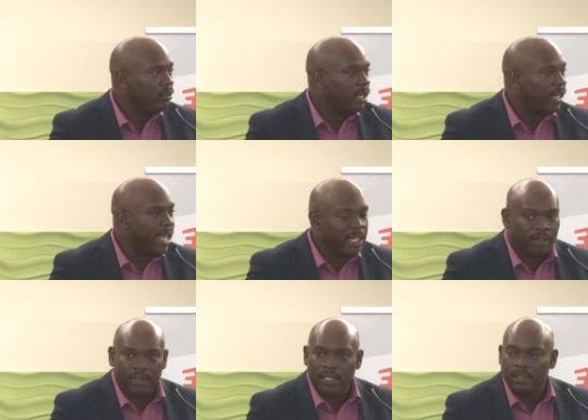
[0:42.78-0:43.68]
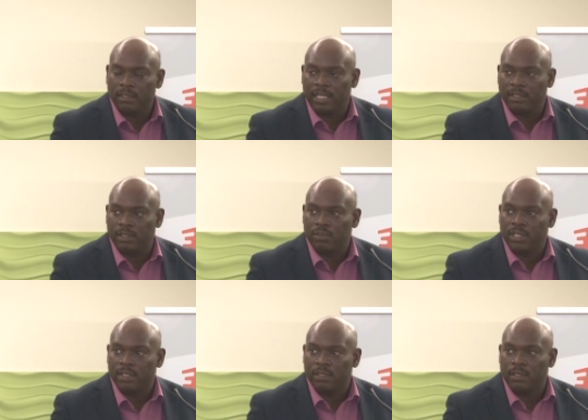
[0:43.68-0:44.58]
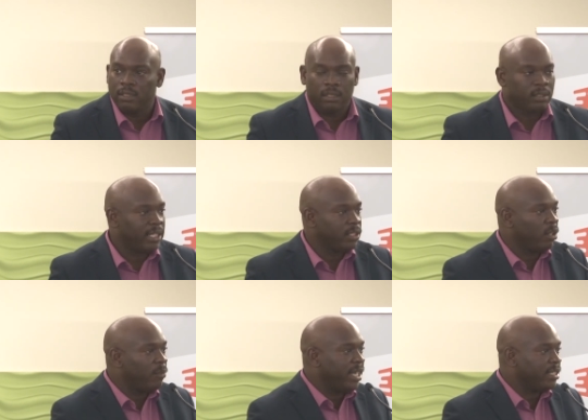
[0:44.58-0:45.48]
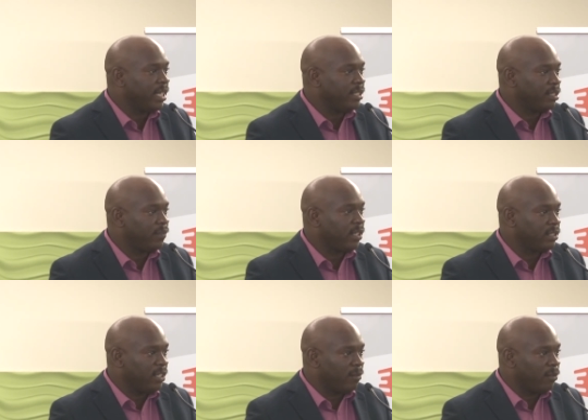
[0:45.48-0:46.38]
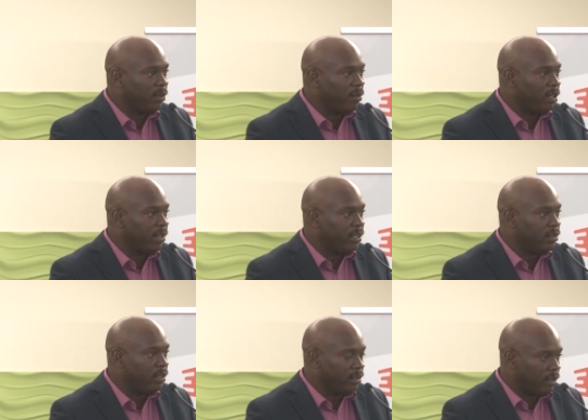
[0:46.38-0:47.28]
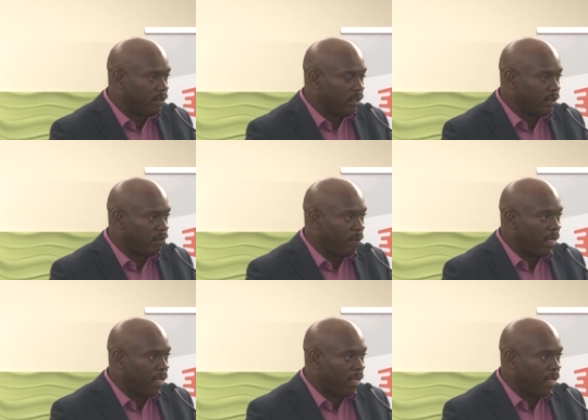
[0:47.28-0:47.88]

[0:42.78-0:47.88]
at any of these institutions does not make sense as far as the government of Barbados is concerned.